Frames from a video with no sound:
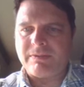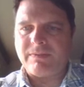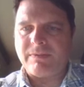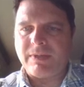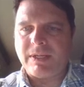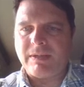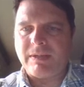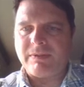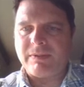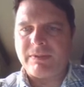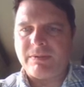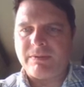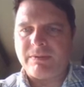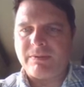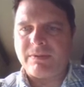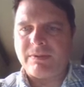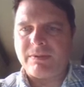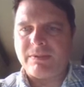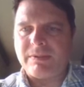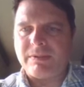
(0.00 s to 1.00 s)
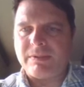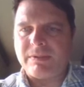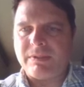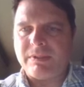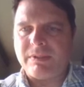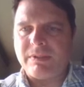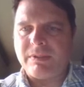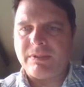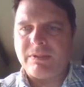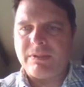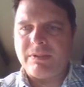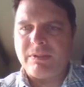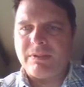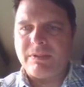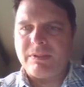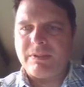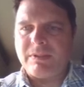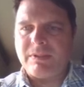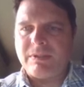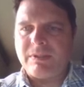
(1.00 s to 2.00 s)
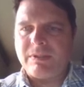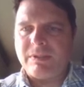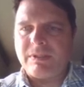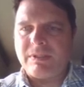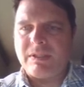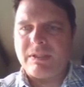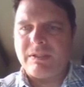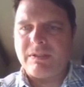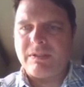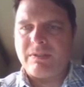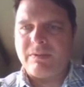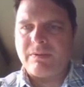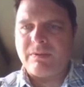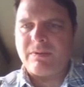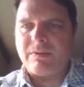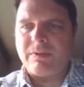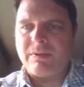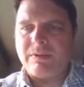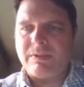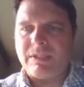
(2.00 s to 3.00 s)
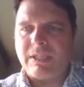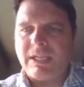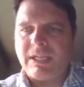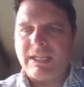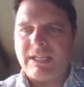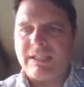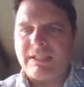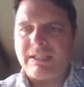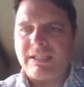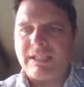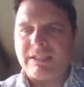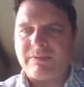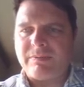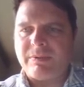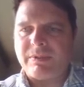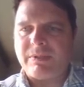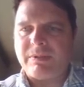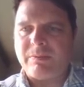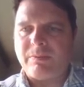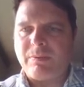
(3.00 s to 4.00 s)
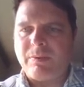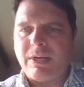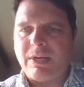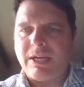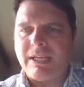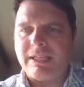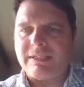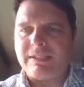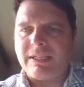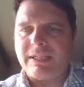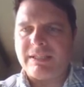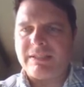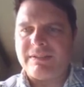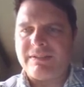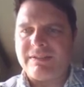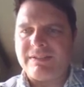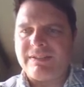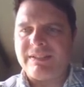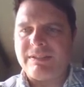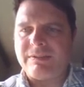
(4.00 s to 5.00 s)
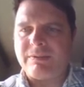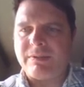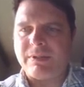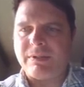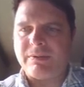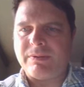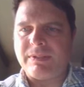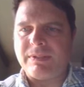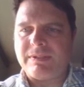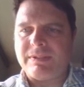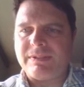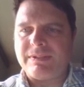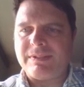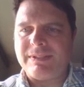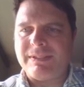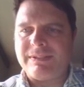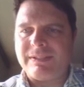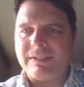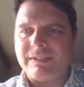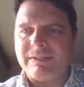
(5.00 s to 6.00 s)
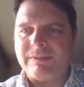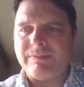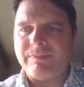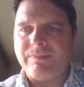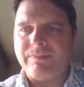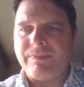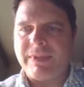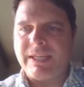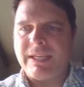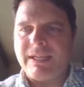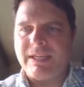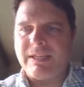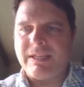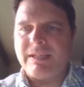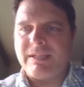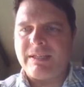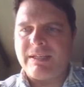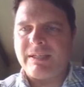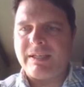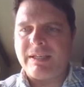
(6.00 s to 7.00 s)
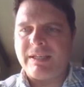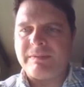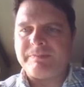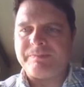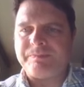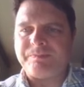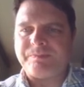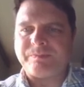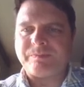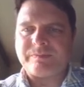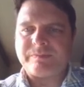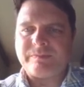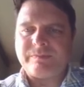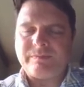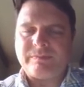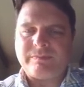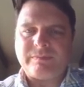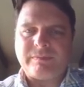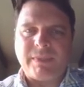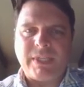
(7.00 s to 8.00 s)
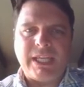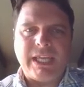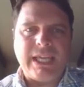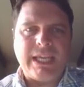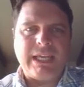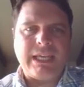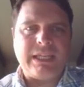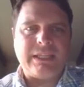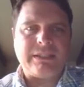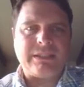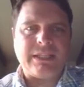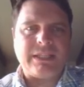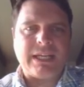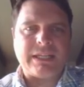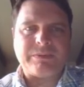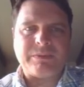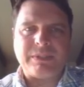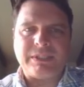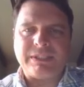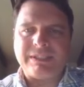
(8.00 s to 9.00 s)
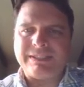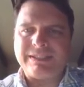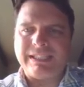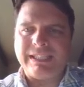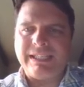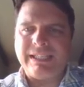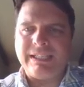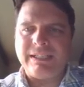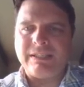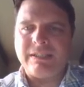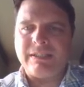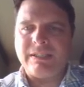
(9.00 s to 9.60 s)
5 and 2/3 and 2/3. And guess what? The Y is at 0. This is easy. Okay. And the last one is C.